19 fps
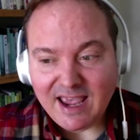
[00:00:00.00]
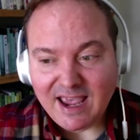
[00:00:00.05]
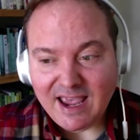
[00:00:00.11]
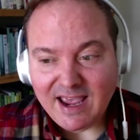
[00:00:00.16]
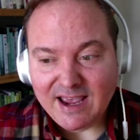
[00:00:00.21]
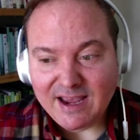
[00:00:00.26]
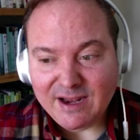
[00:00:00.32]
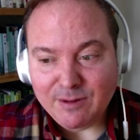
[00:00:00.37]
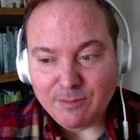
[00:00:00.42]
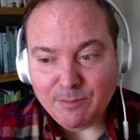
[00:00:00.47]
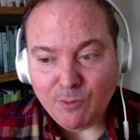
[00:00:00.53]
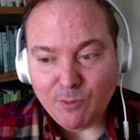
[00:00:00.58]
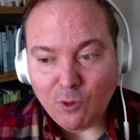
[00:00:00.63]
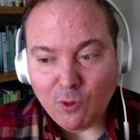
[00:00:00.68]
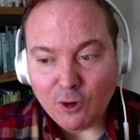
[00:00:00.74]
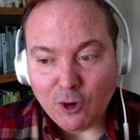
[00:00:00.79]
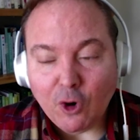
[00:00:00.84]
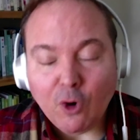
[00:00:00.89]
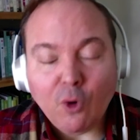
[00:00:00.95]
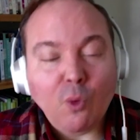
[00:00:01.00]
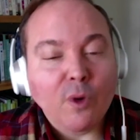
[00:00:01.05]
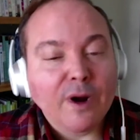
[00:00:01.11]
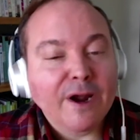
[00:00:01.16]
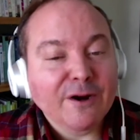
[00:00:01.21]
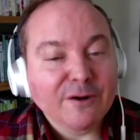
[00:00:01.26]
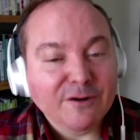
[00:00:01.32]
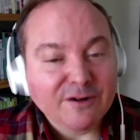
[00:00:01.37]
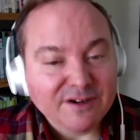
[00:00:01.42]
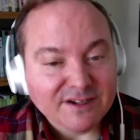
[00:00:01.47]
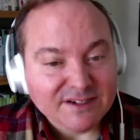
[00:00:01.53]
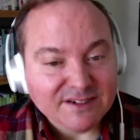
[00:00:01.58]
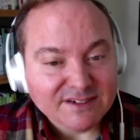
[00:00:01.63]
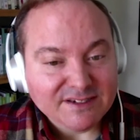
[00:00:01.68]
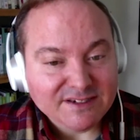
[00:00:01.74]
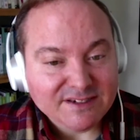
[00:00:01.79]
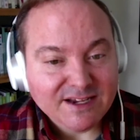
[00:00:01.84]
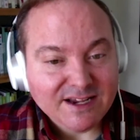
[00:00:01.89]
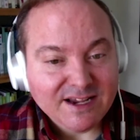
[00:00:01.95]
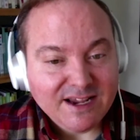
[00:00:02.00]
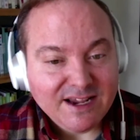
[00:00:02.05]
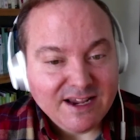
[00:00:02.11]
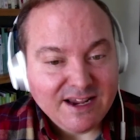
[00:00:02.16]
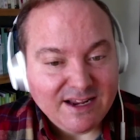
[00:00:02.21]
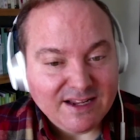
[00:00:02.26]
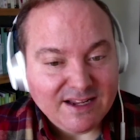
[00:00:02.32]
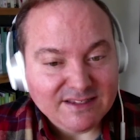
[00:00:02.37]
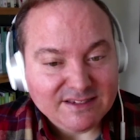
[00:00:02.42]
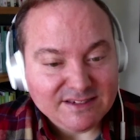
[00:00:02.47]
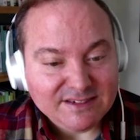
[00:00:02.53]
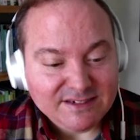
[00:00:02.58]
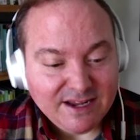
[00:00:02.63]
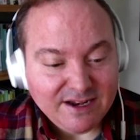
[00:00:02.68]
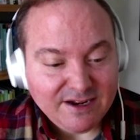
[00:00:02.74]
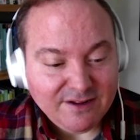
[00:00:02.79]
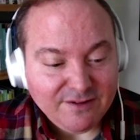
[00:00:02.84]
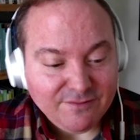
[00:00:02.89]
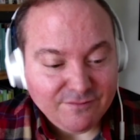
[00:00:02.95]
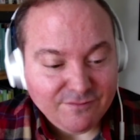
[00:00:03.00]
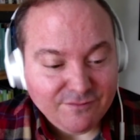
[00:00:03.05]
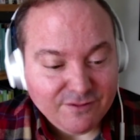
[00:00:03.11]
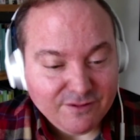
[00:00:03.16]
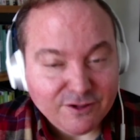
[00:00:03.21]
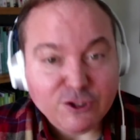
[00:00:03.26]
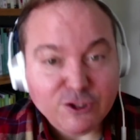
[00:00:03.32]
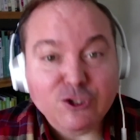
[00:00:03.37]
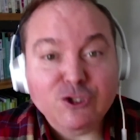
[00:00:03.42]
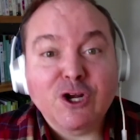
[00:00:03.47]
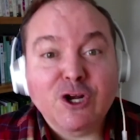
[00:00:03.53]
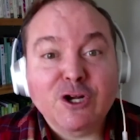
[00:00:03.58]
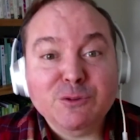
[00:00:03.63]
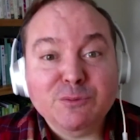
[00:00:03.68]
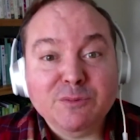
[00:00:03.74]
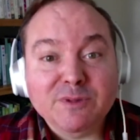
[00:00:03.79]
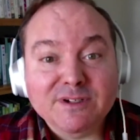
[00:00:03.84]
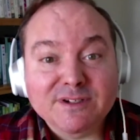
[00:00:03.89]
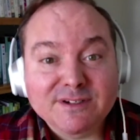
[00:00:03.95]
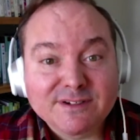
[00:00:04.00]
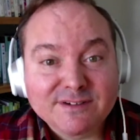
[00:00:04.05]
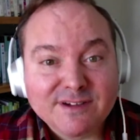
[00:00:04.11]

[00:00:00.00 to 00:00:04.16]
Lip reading: and more awareness instead of judgment.